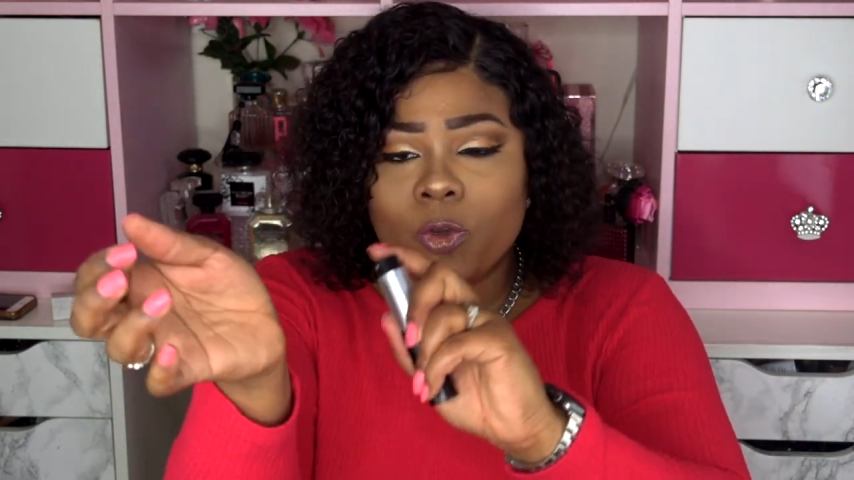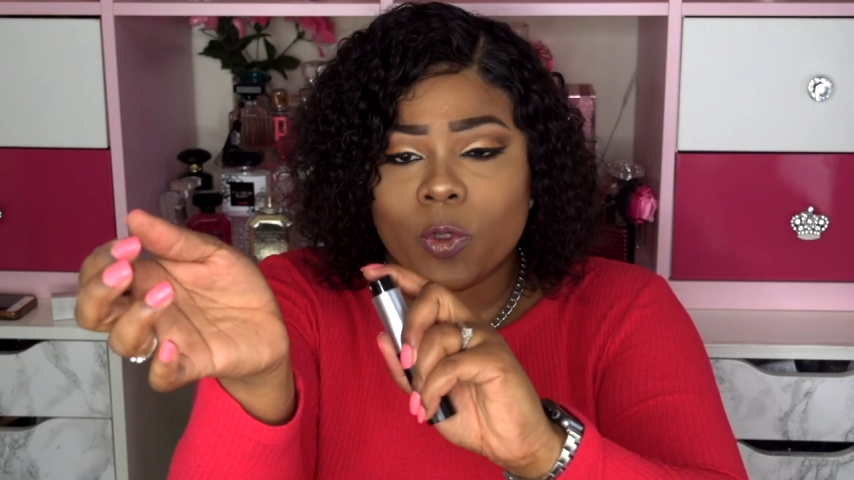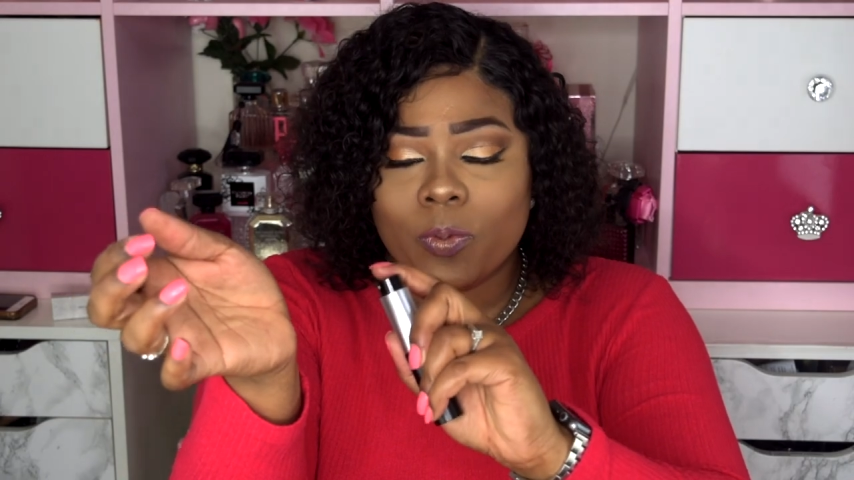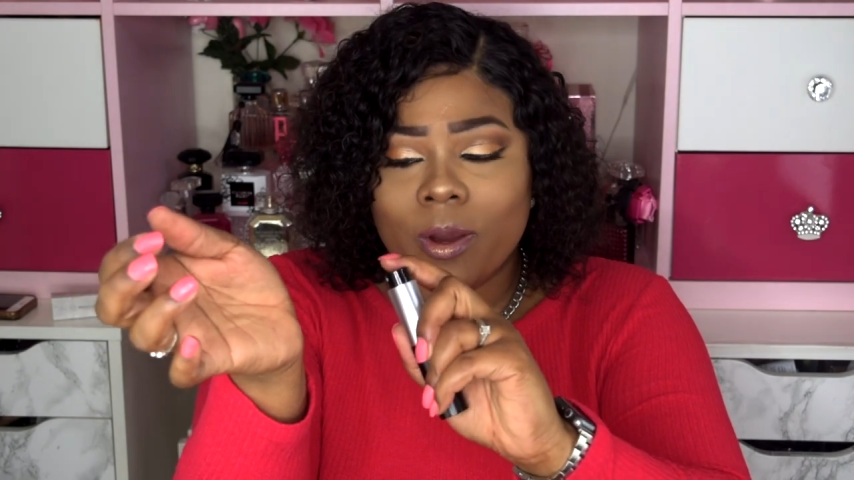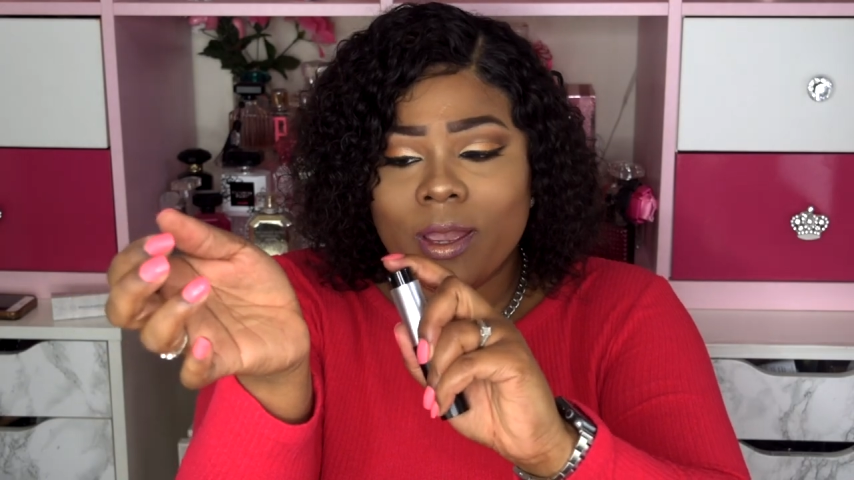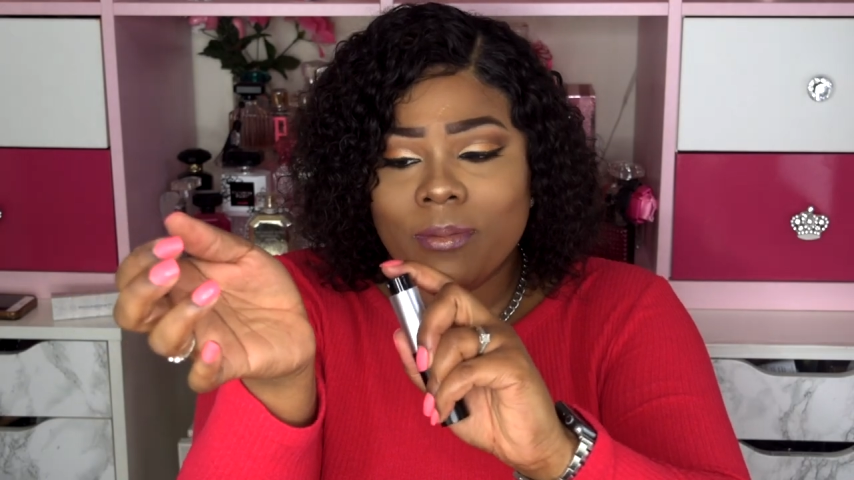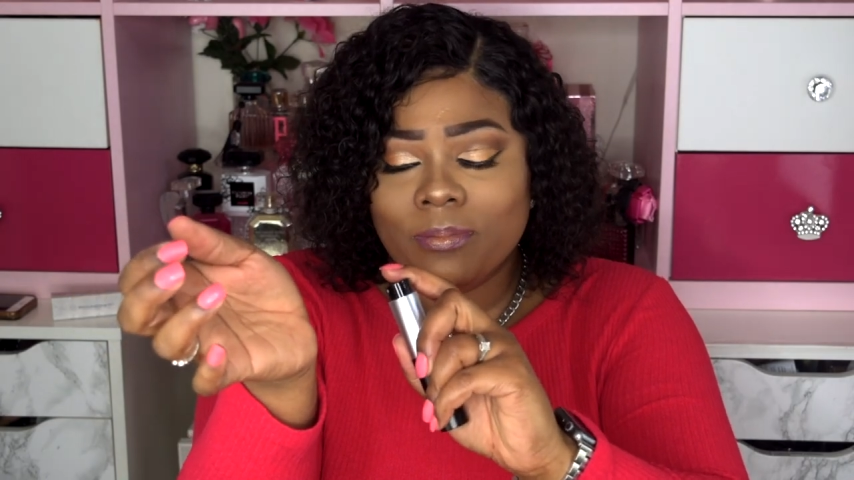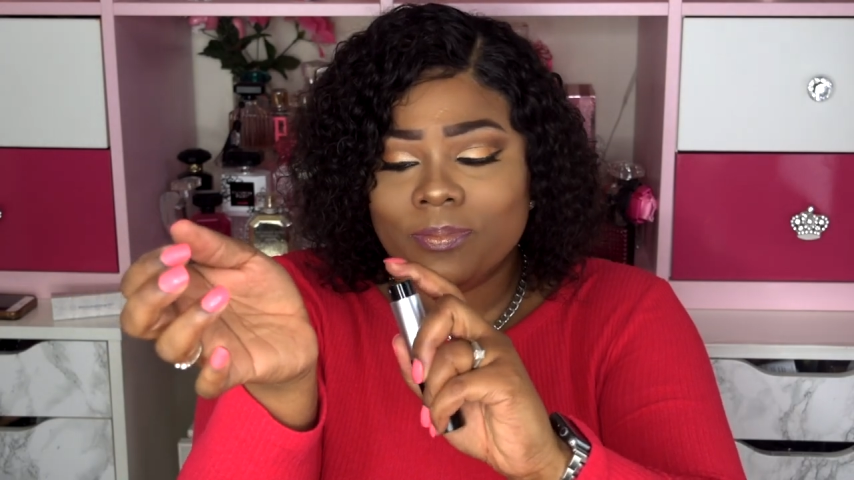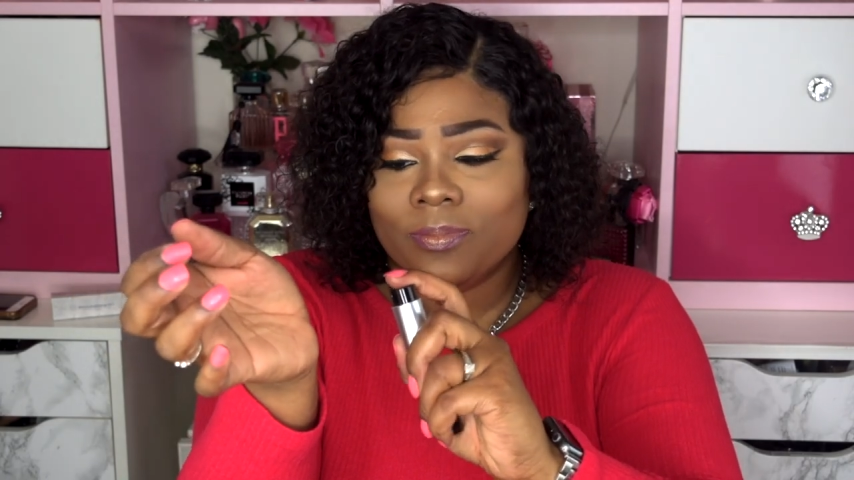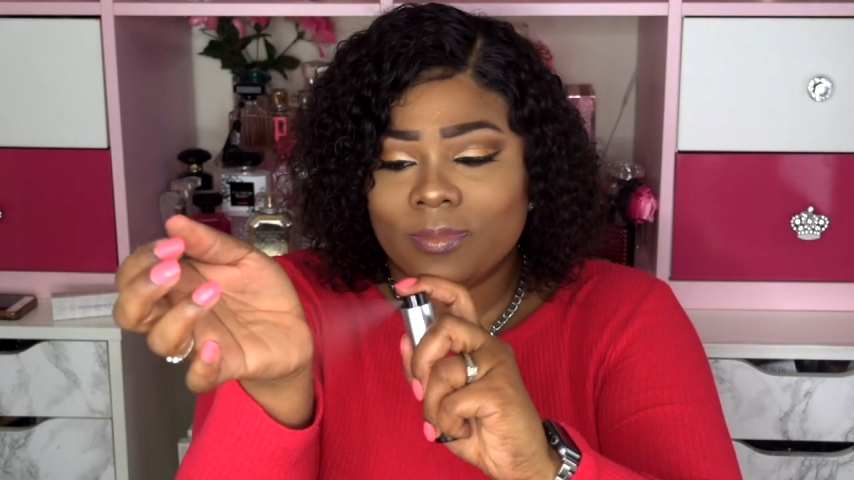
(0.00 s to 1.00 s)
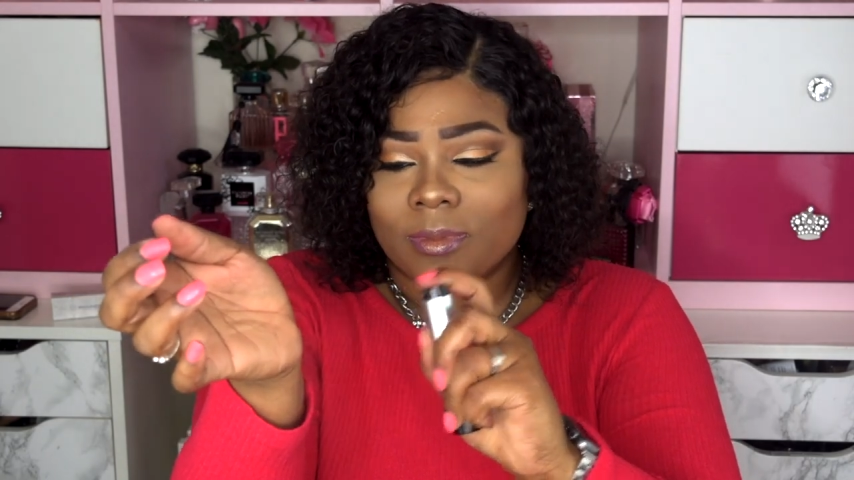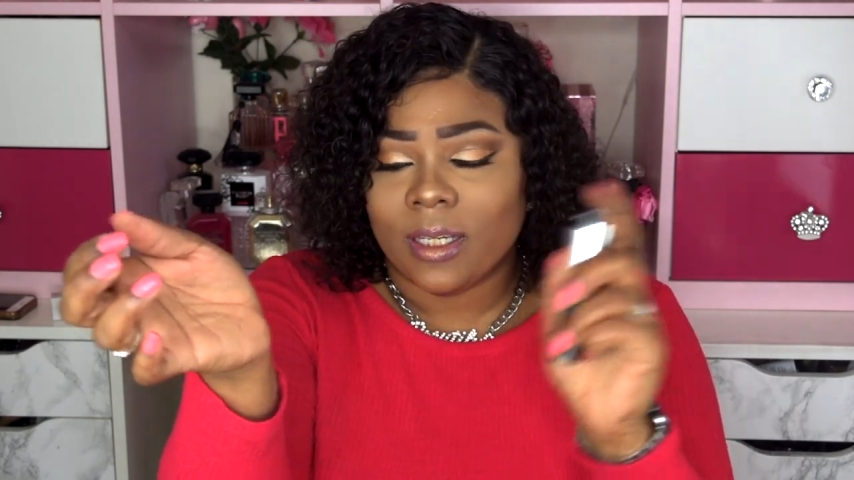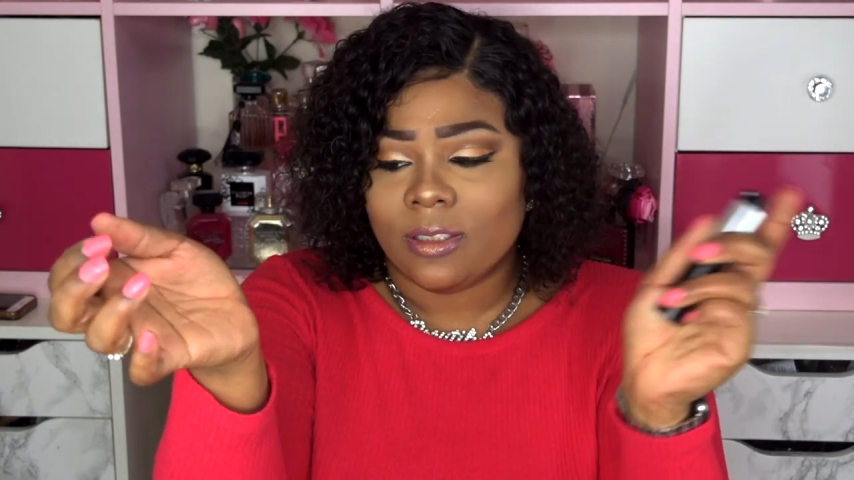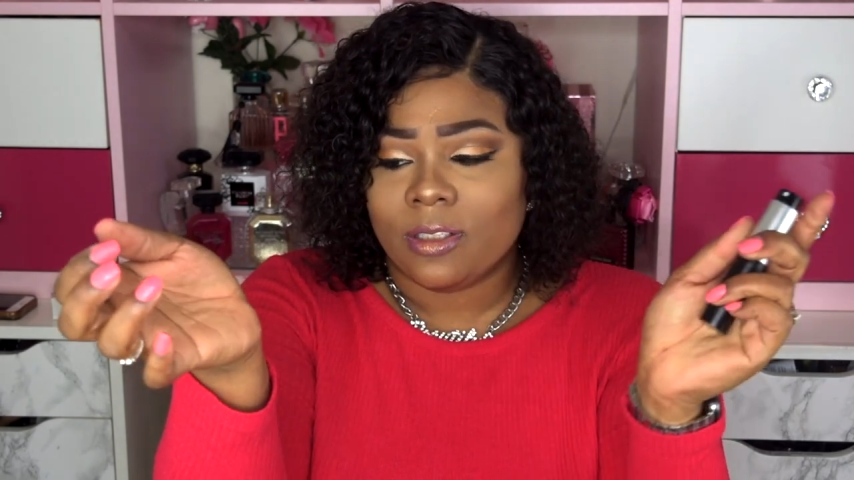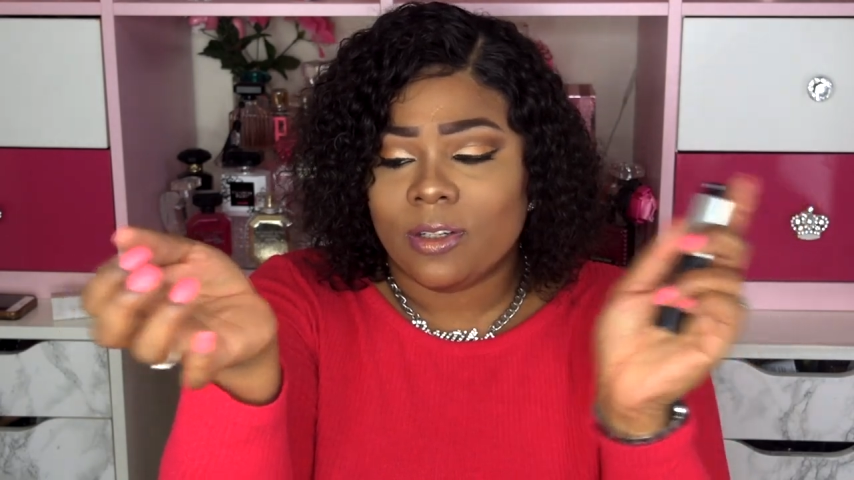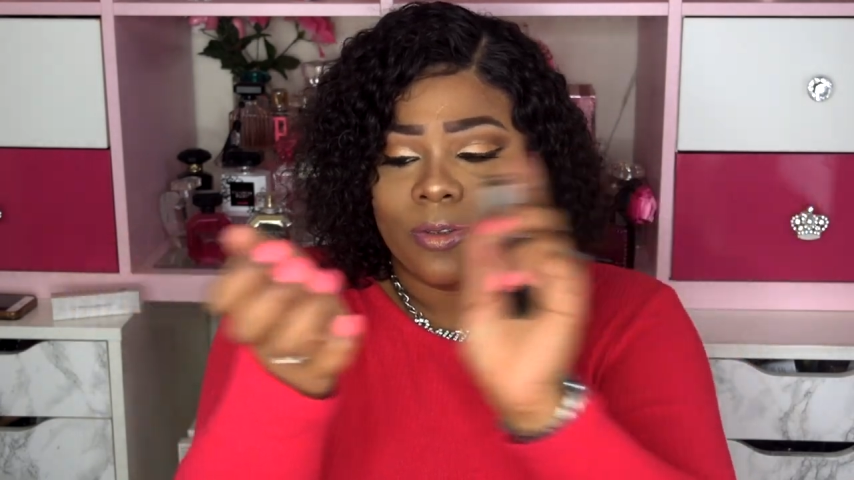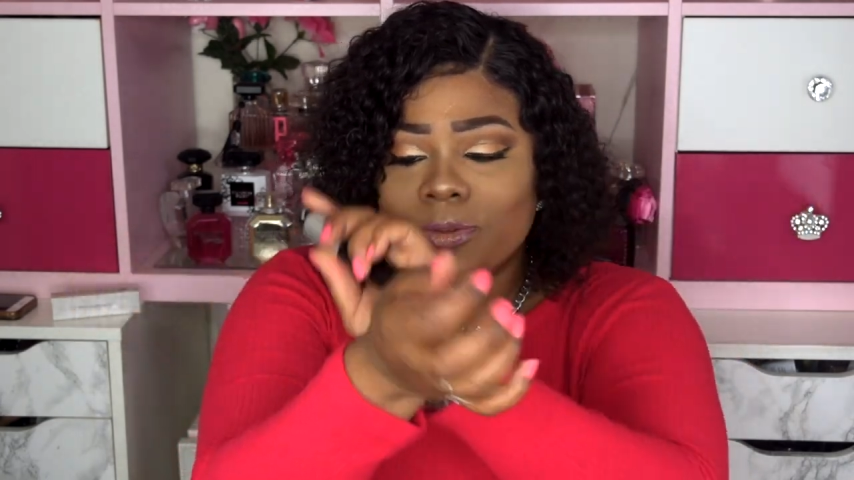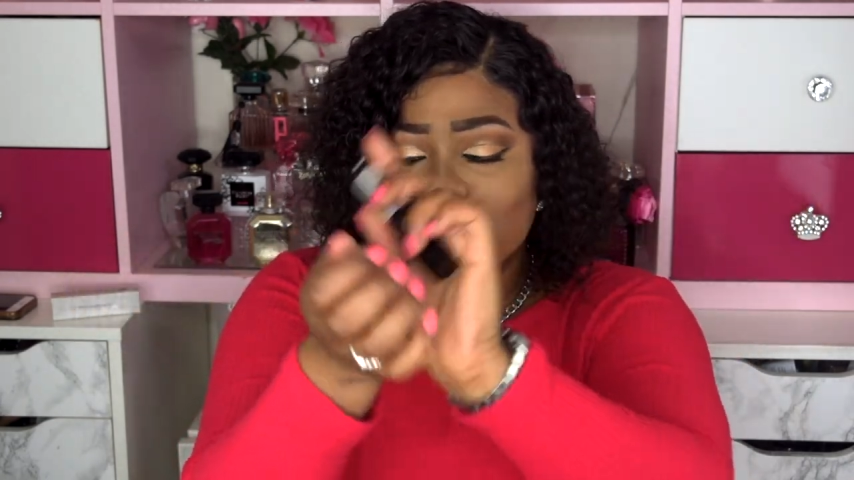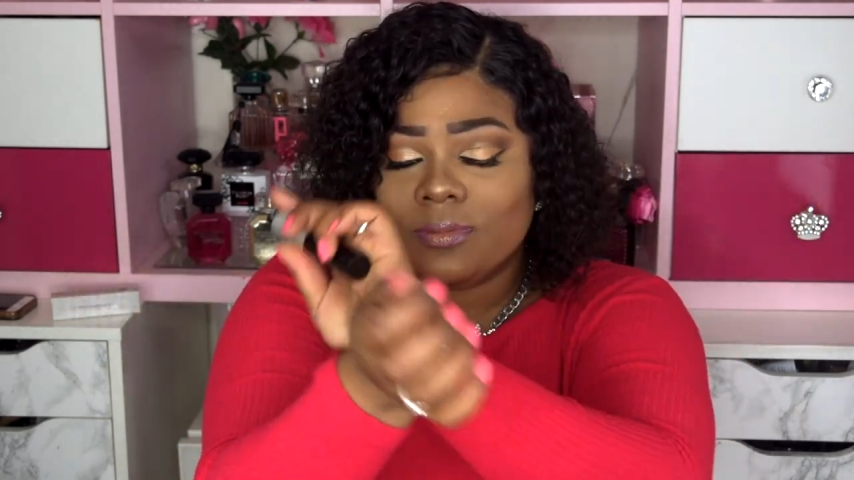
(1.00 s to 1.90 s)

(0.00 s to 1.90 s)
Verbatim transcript: you spray like so,